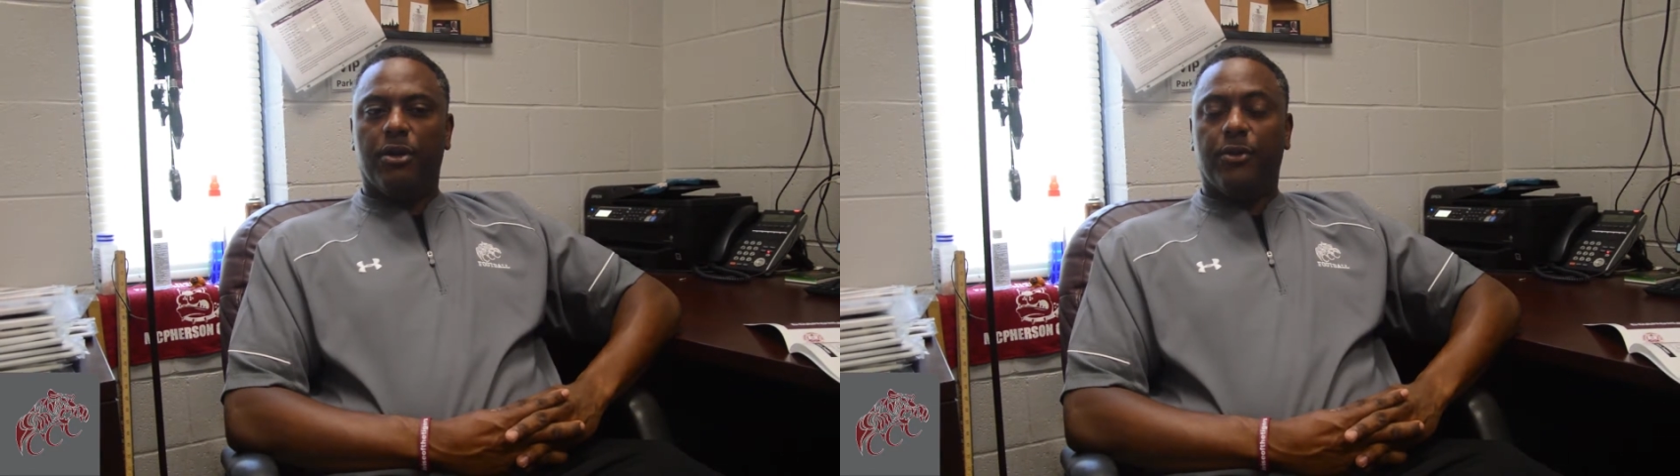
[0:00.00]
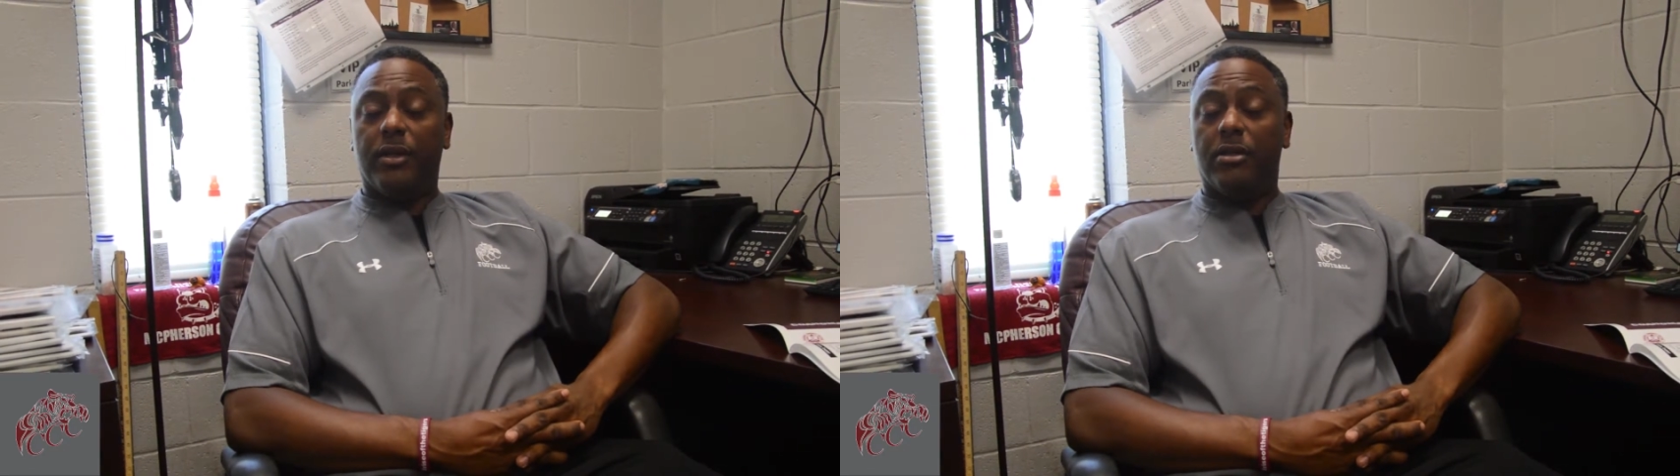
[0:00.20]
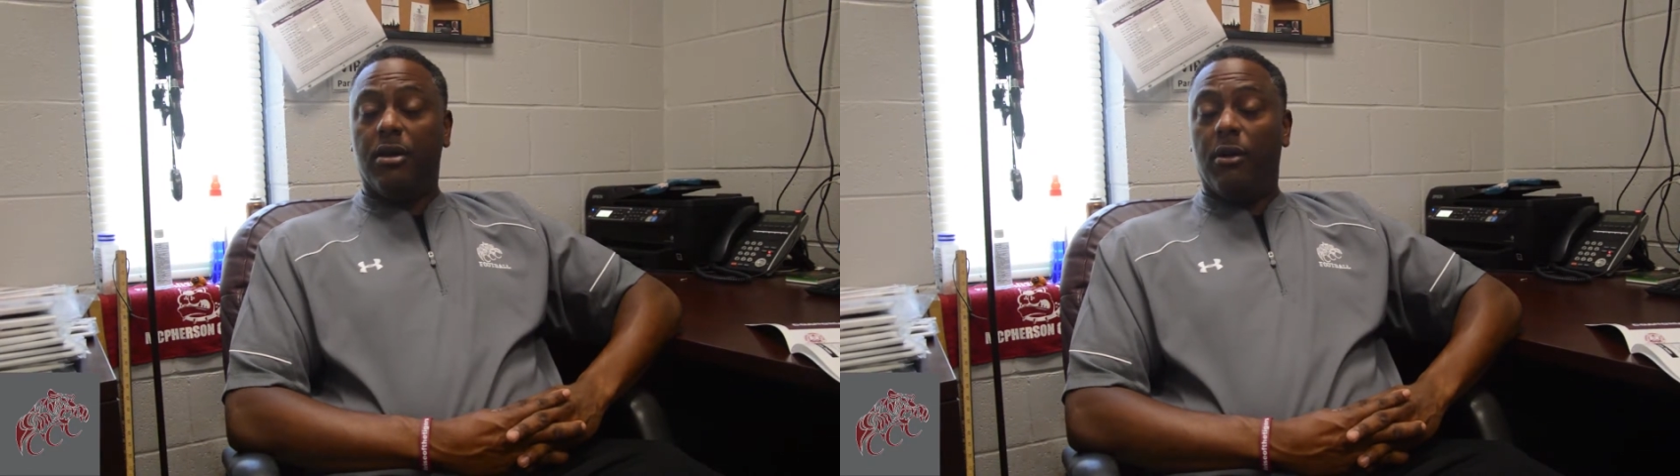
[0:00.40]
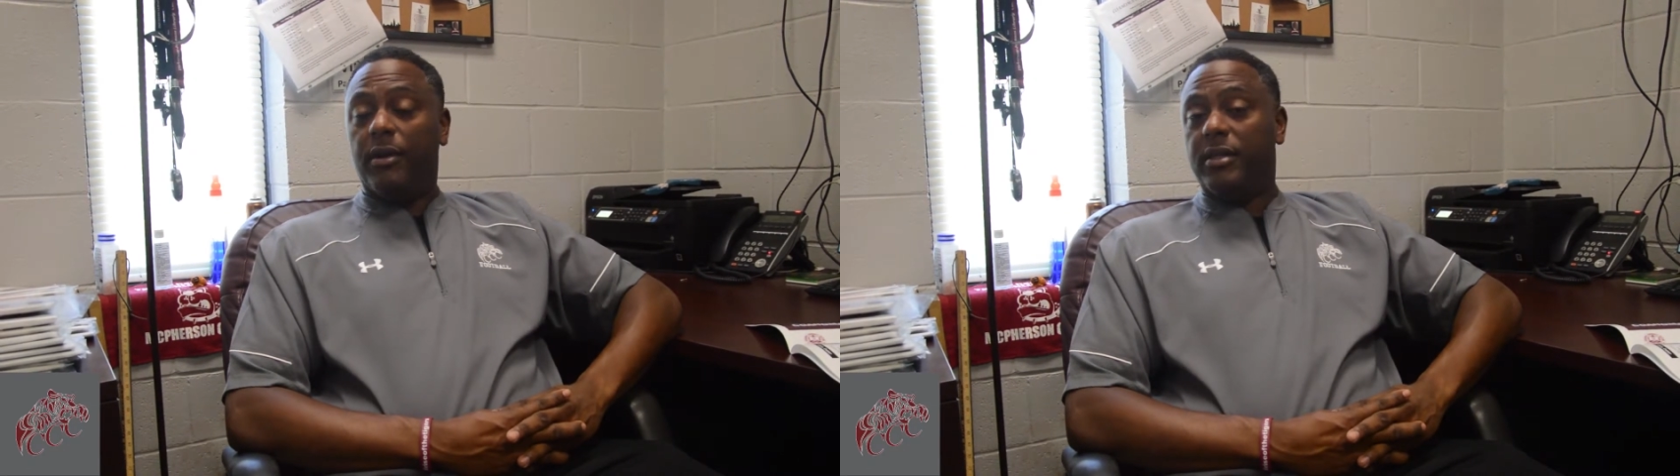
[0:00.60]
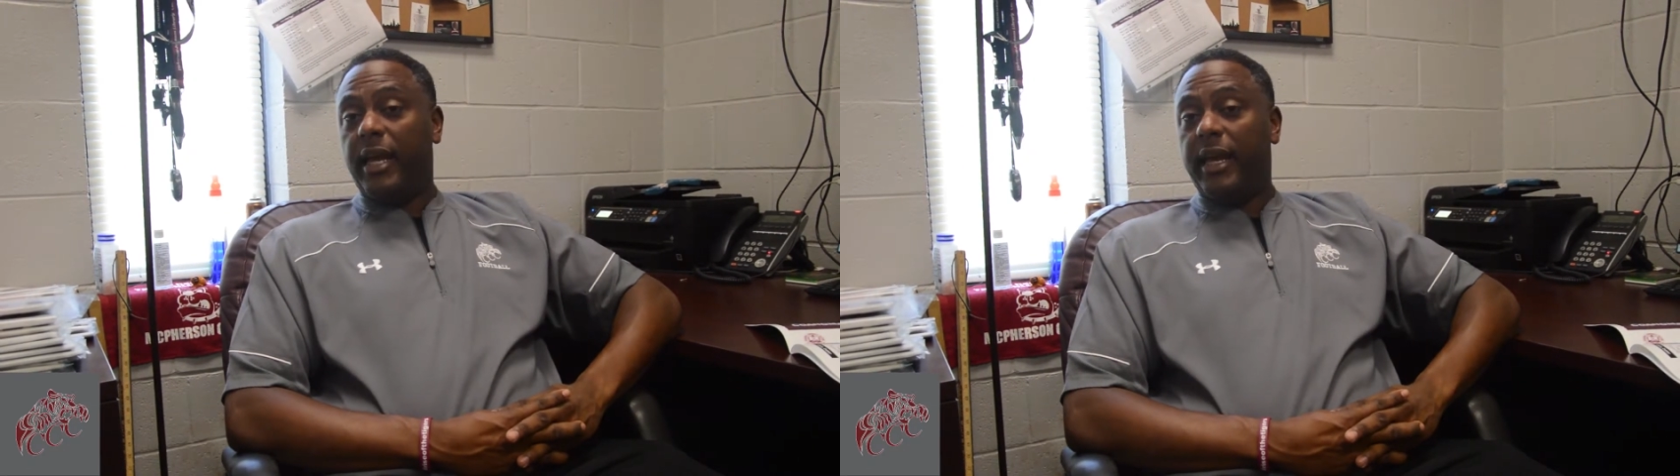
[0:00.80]
3-star,
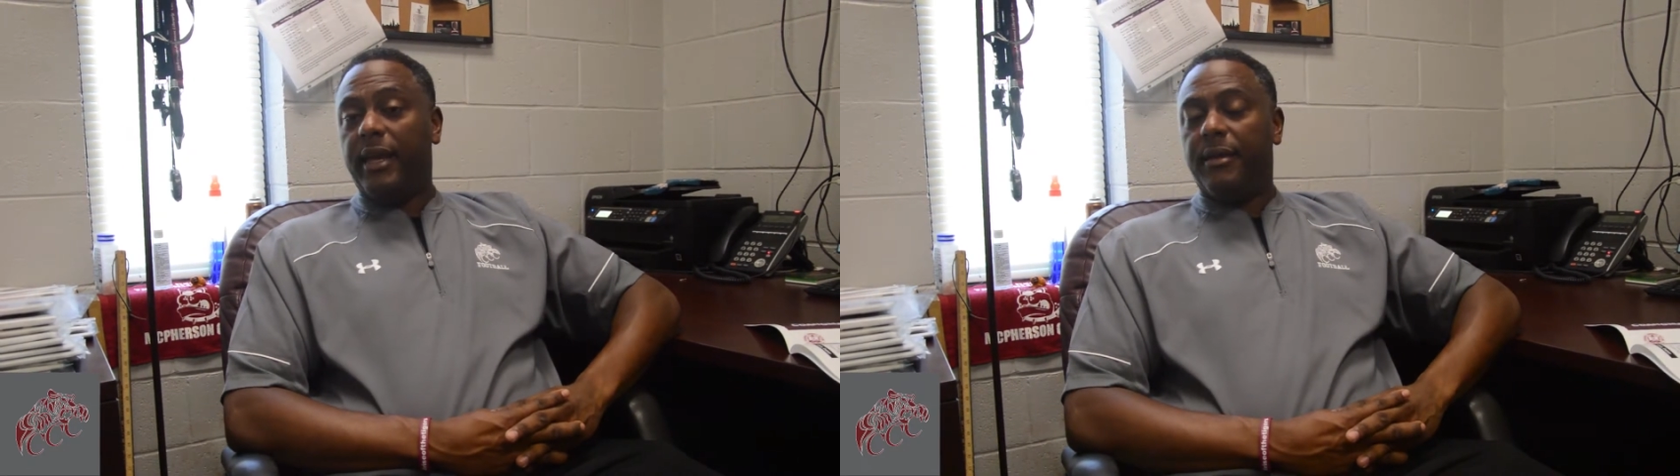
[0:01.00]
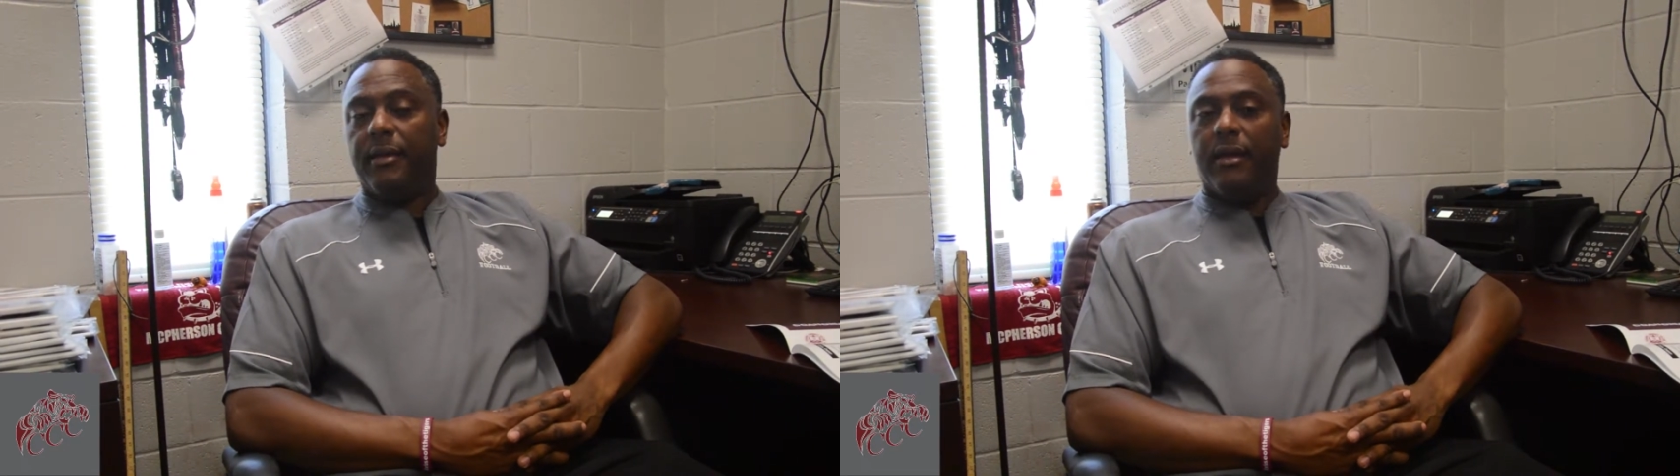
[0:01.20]
we'll take it.